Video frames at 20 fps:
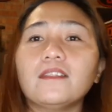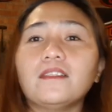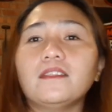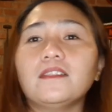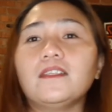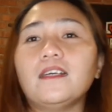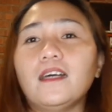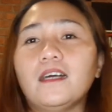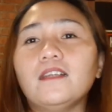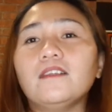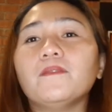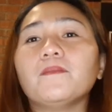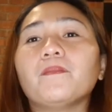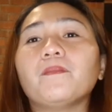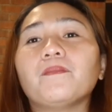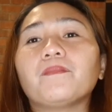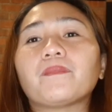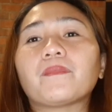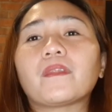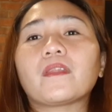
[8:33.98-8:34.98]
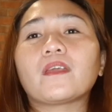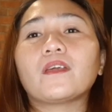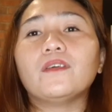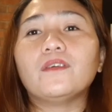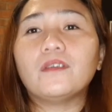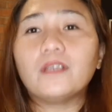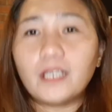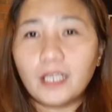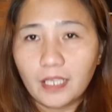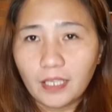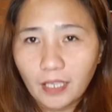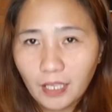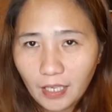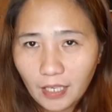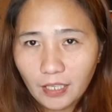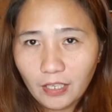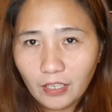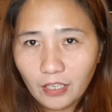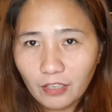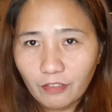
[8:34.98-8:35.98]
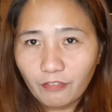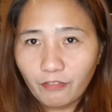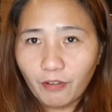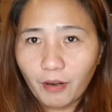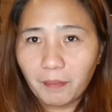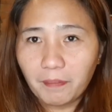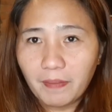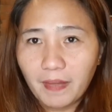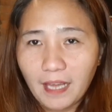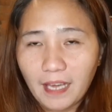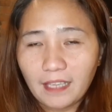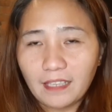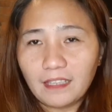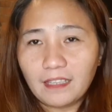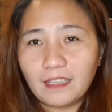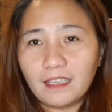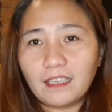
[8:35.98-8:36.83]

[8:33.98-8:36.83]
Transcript: then you can earn from that.